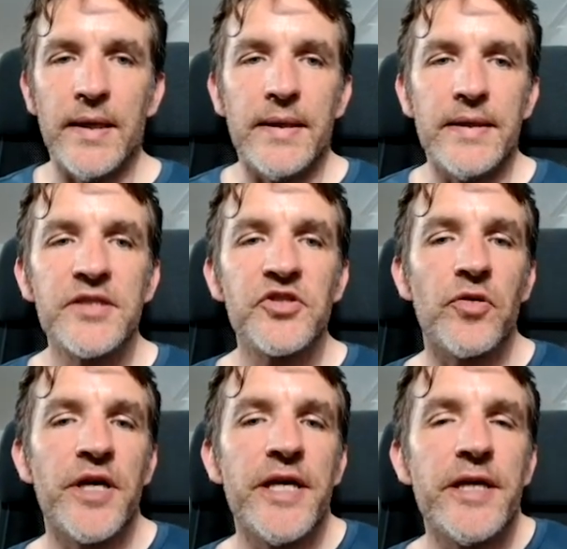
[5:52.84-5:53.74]
Yes, so
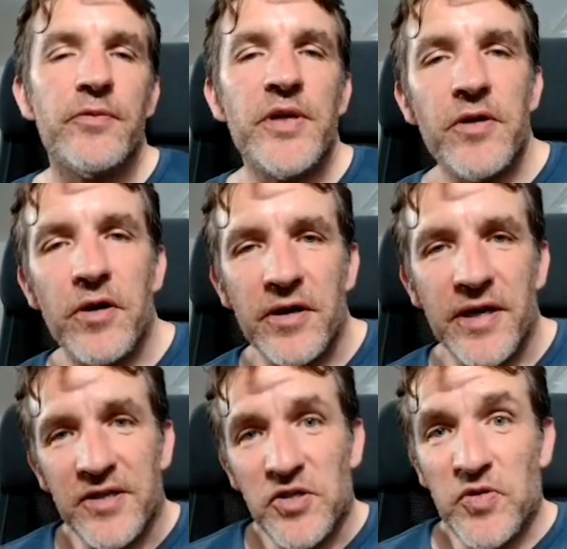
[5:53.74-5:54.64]
here we are
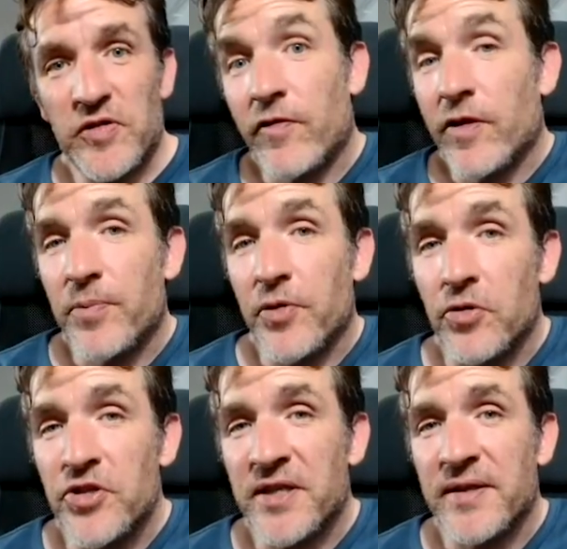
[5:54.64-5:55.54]
in a specific
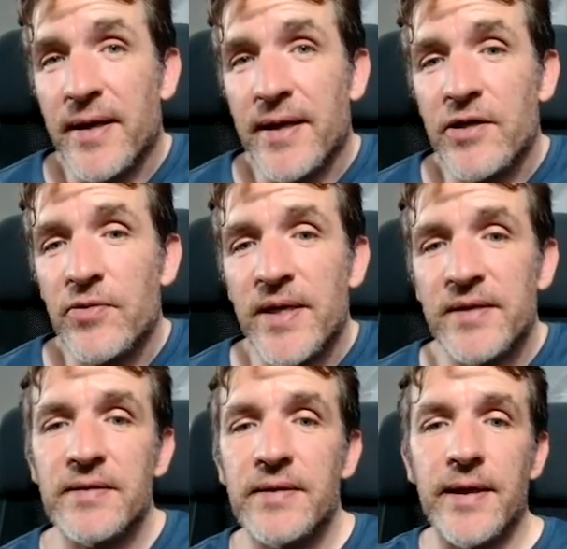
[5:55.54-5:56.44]
project that I
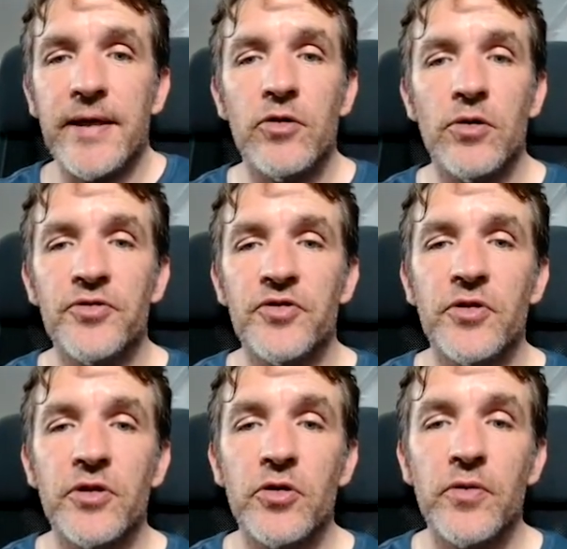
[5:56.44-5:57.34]
created that I called
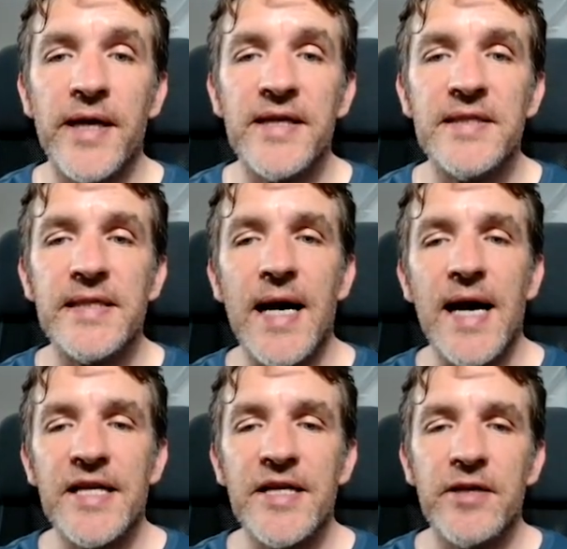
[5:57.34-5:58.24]
the Crazy
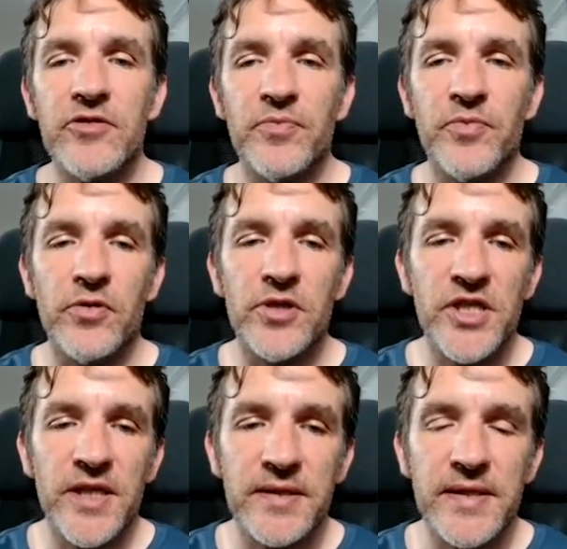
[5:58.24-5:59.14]
Ideator
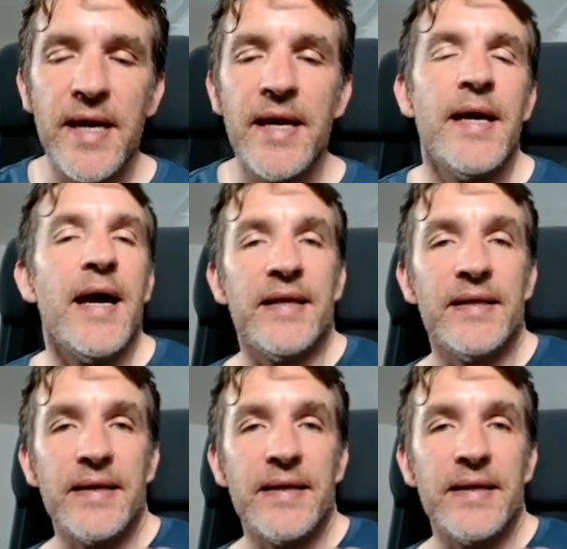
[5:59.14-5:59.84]
project. And the